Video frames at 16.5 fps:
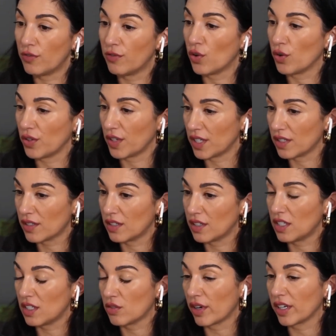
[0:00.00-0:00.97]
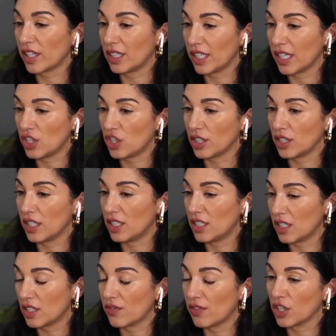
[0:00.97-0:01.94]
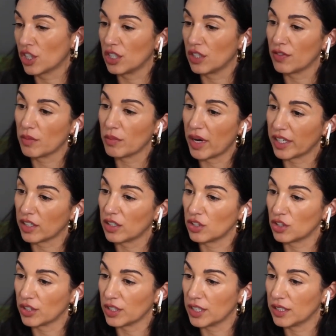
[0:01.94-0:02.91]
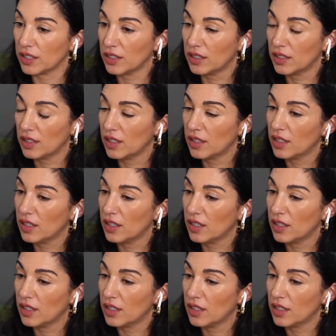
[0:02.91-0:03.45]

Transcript: for this, the dysregulation and dysfunction of the mitochondria. Yeah, and it's